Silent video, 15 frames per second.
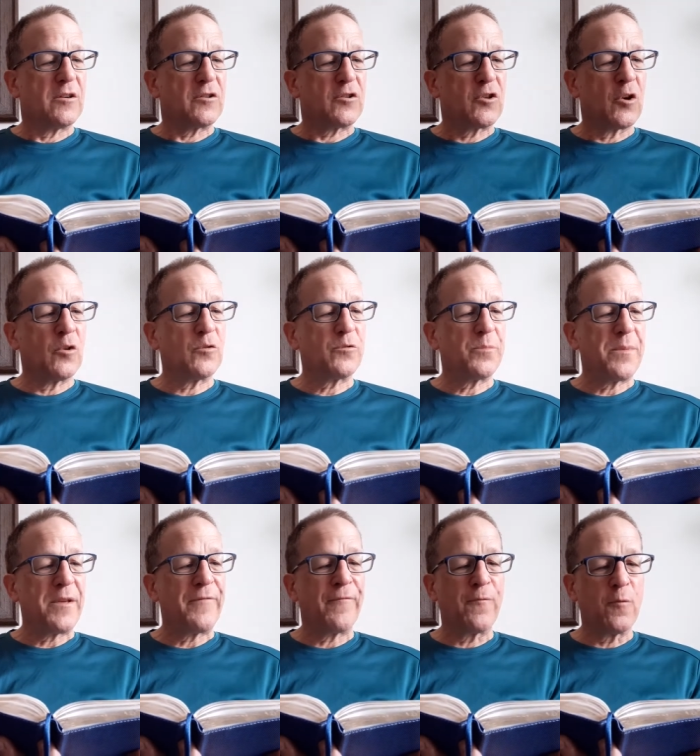Don't
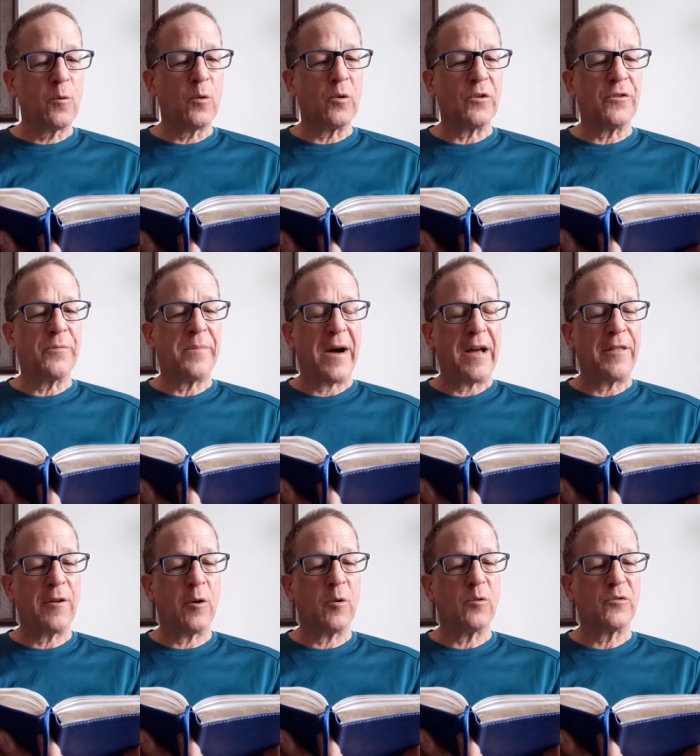be fooled by
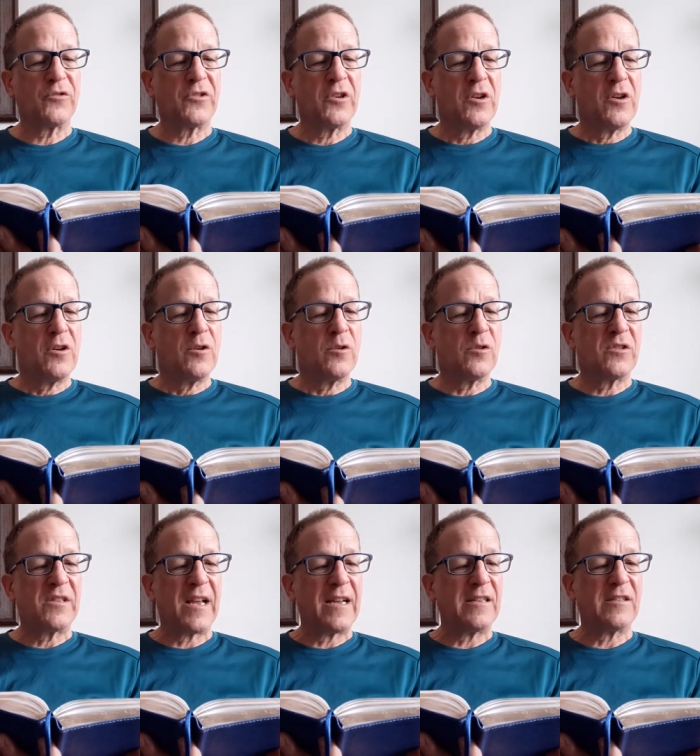those who
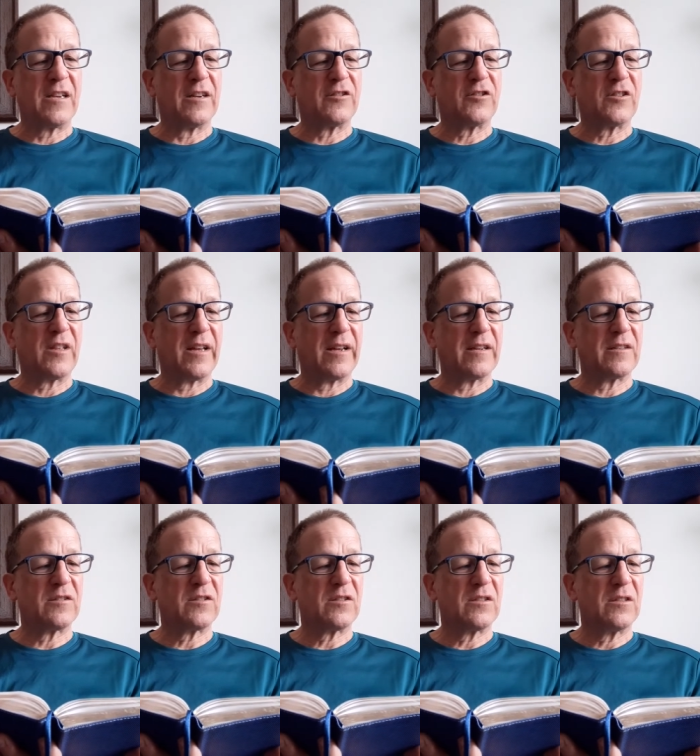say such
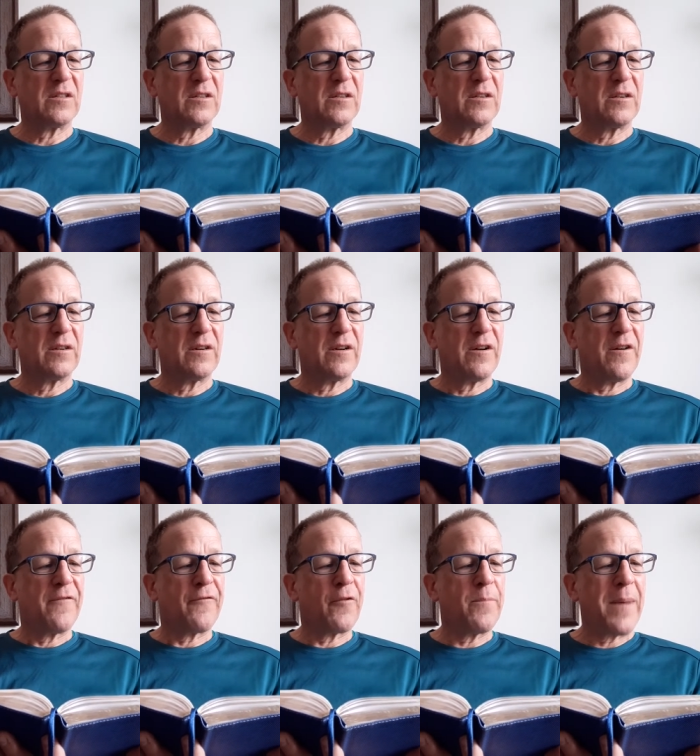things,
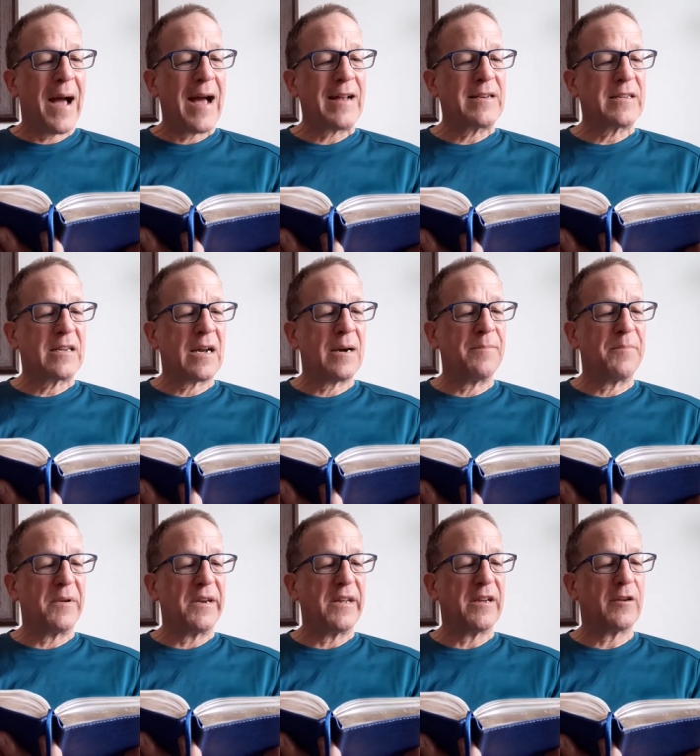for bad
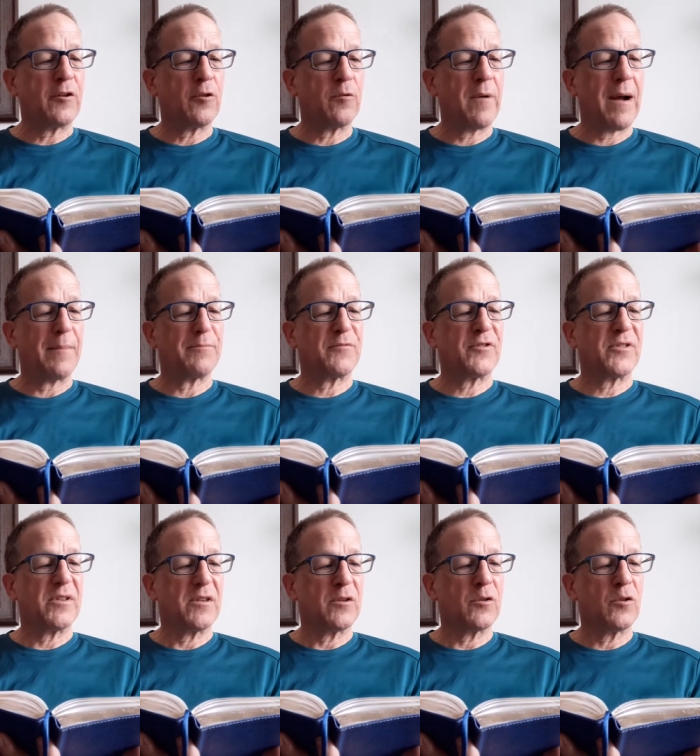company corrupts
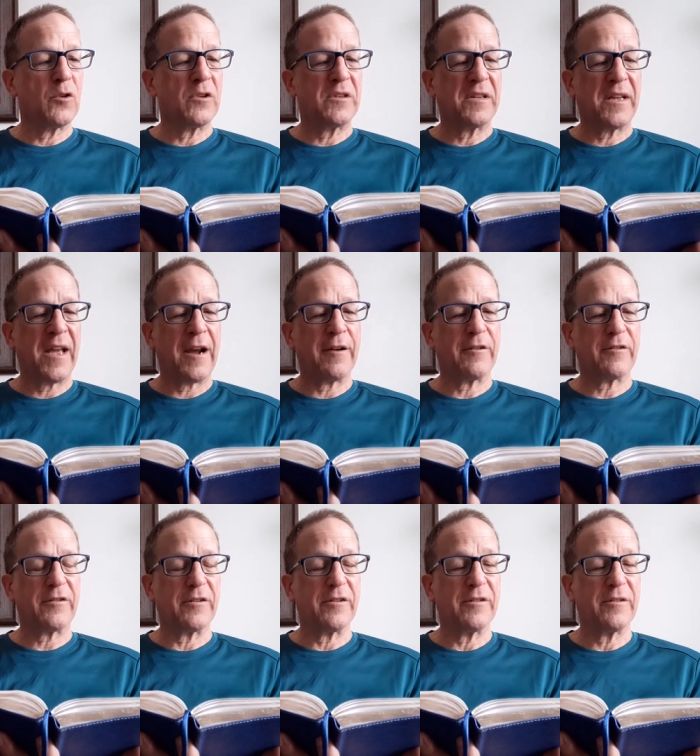good
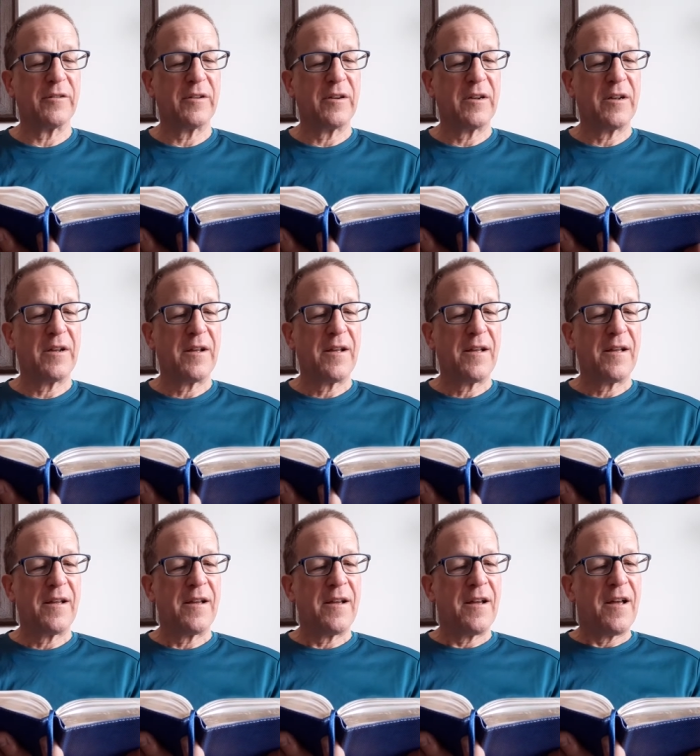character.
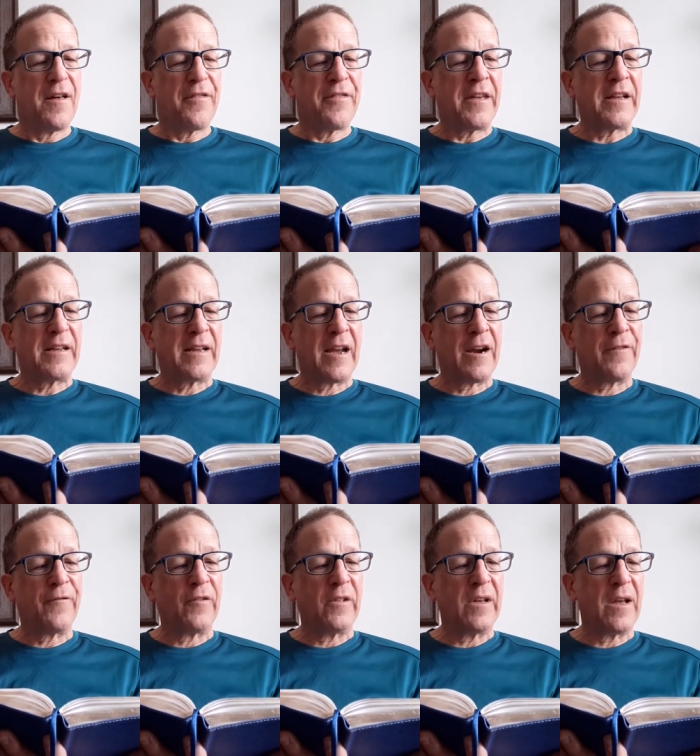Think
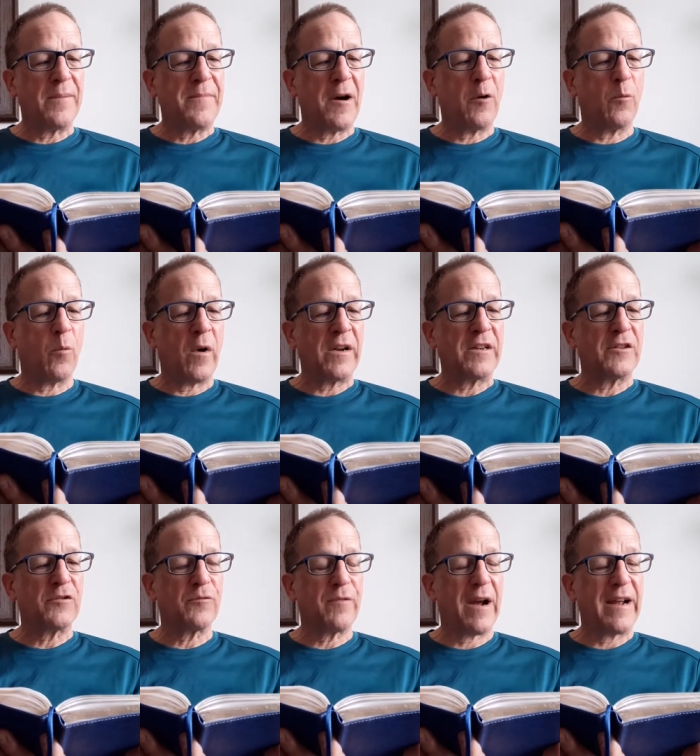carefully about what
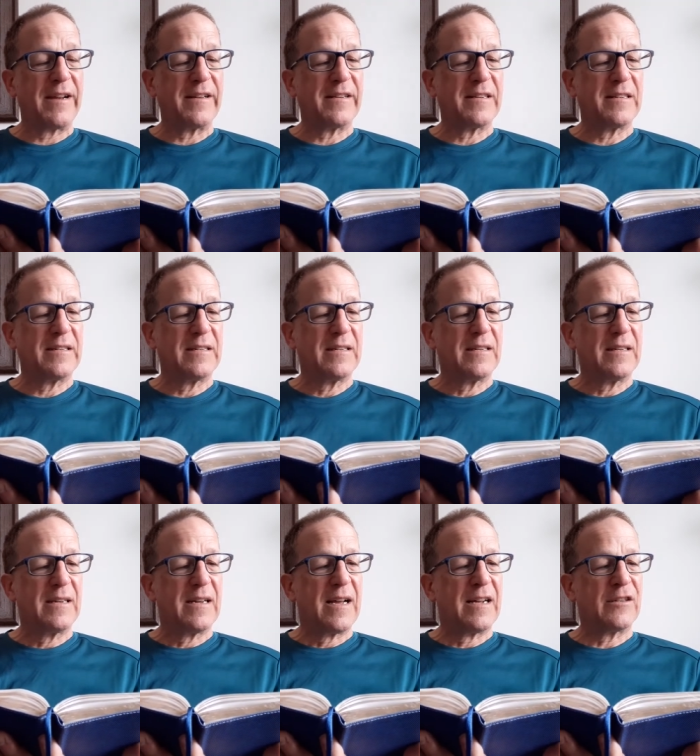is right
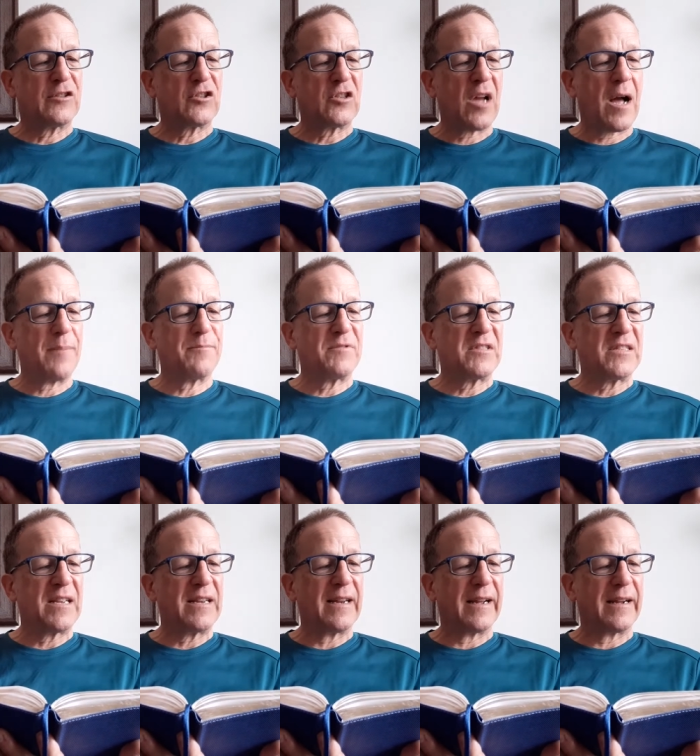and stop
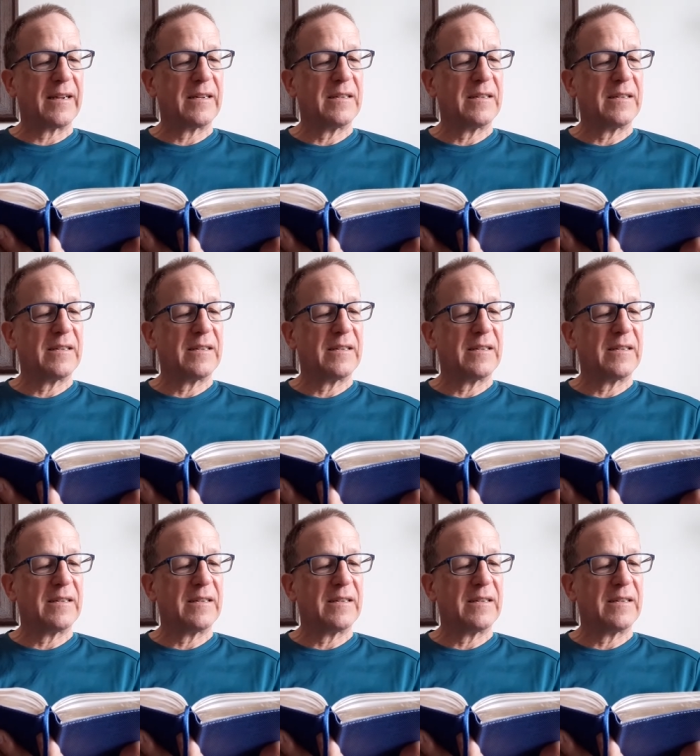sinning.